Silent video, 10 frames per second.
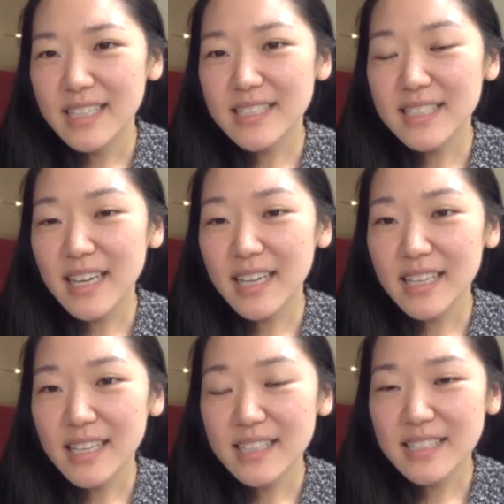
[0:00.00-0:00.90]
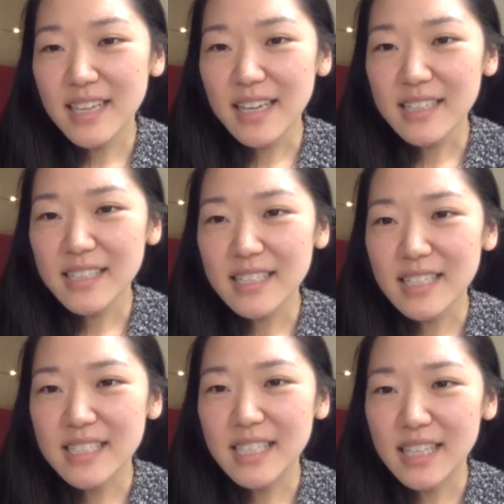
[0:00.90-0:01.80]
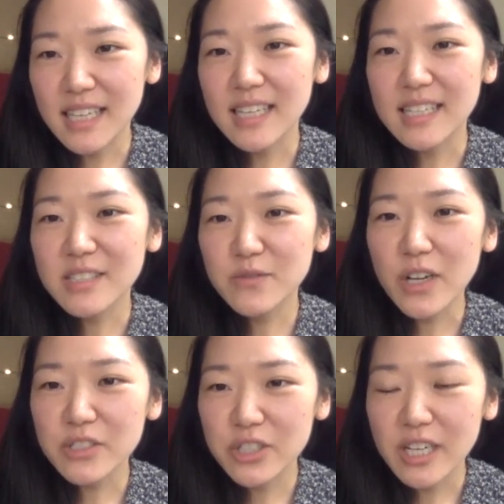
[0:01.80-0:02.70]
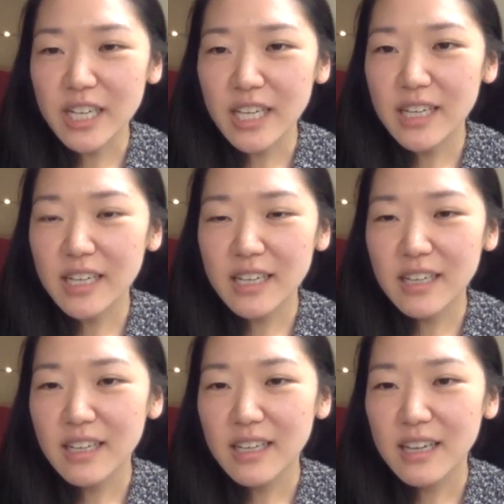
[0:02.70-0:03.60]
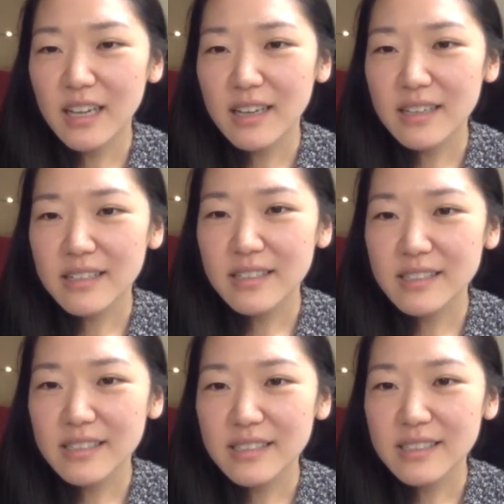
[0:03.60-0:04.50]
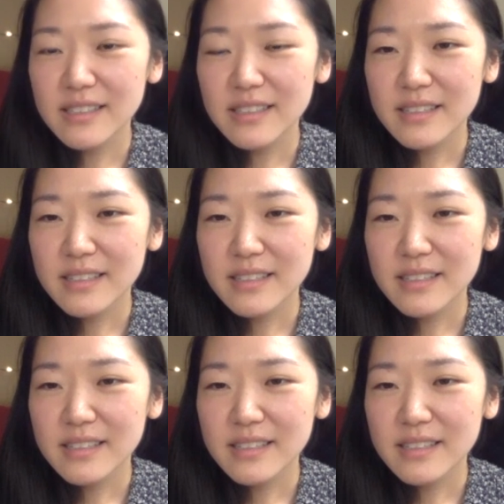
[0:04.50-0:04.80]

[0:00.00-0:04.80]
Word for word: it's not it's not an easy thing. It's frustrating. Mm-hmm.